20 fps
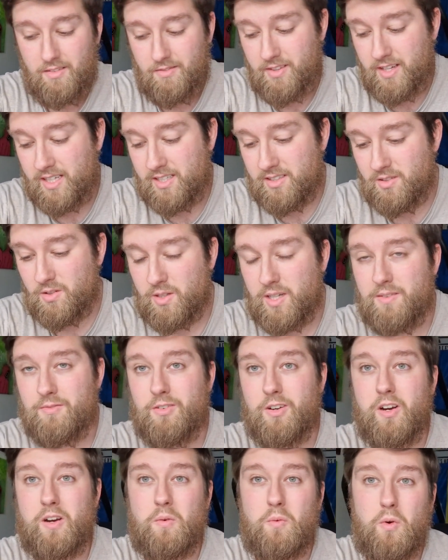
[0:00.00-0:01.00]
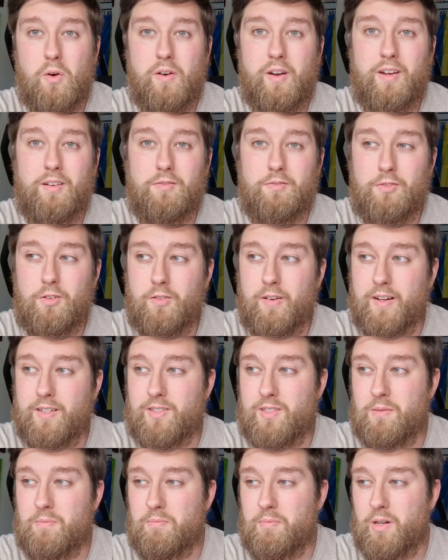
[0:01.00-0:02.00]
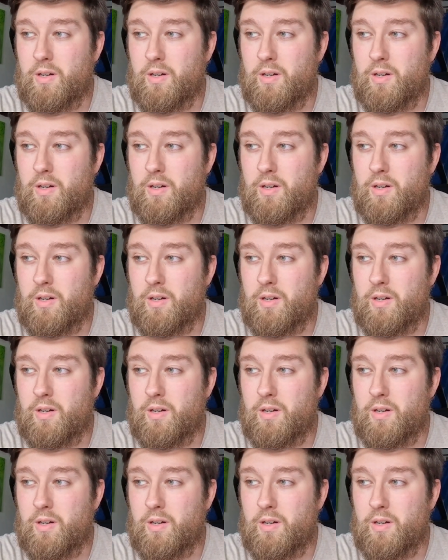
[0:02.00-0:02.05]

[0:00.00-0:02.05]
things looking very worrying for Aston